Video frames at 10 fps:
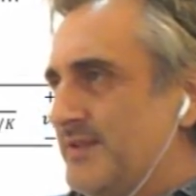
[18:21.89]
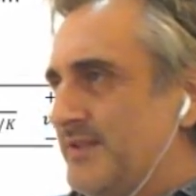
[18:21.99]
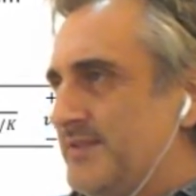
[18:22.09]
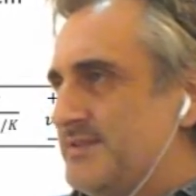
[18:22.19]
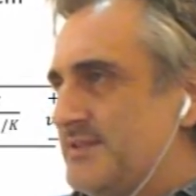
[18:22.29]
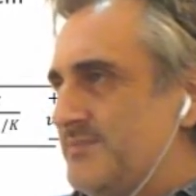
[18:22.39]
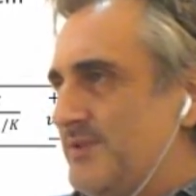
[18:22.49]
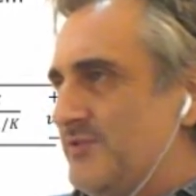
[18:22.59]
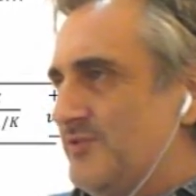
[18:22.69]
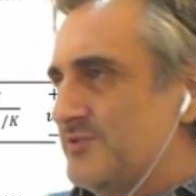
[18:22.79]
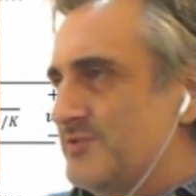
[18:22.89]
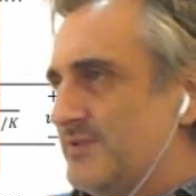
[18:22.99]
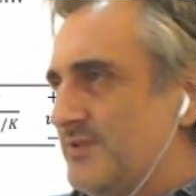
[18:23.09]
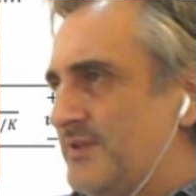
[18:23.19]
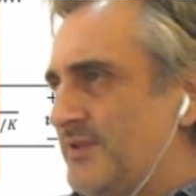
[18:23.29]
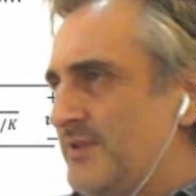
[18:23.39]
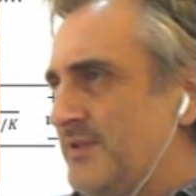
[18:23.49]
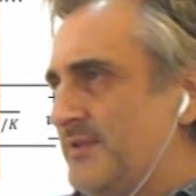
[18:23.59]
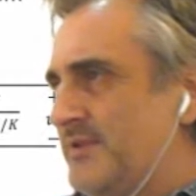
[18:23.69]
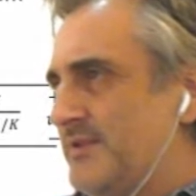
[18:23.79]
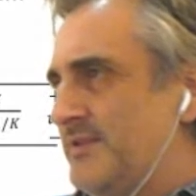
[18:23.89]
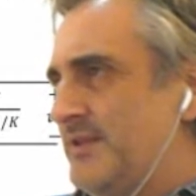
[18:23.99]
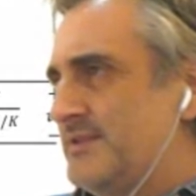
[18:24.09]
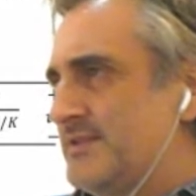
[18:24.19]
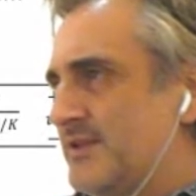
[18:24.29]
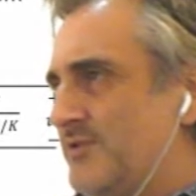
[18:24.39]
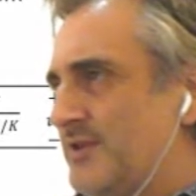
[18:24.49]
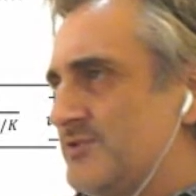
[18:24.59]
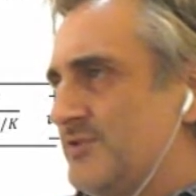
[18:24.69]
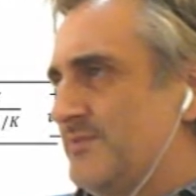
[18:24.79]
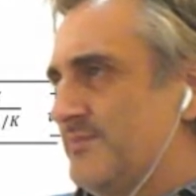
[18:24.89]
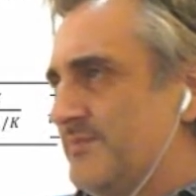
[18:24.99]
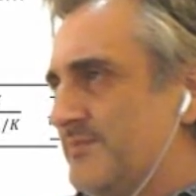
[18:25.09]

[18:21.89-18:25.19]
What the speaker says: And this is because here there is a connection,